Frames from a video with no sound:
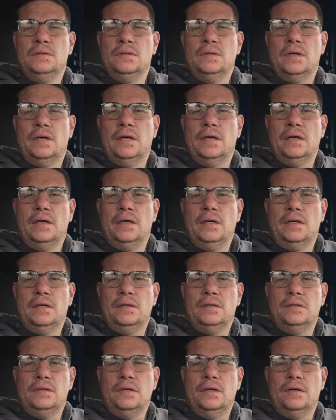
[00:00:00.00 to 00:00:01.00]

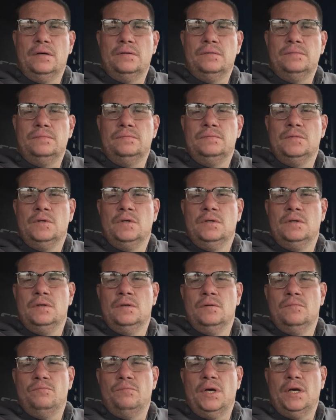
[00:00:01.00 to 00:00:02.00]
And, you know,
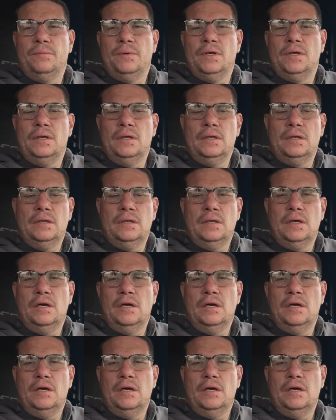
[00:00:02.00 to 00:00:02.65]
maybe